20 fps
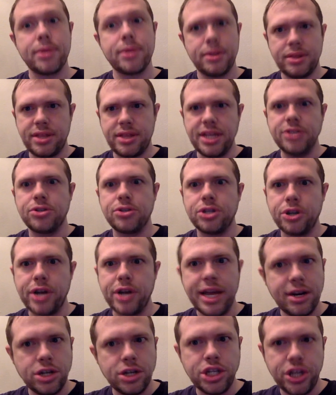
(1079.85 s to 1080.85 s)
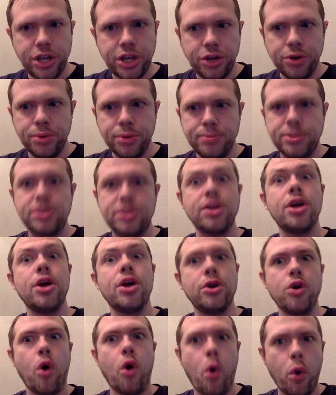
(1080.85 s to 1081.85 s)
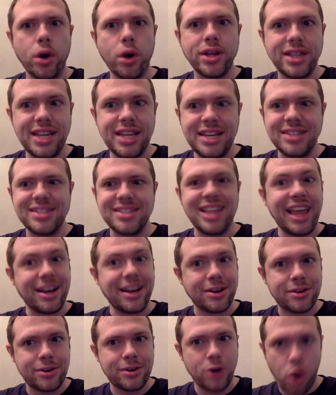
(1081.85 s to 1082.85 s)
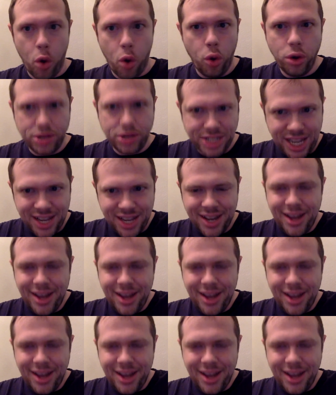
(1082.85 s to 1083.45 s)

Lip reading: these are your energy cubes, hoard these like gold,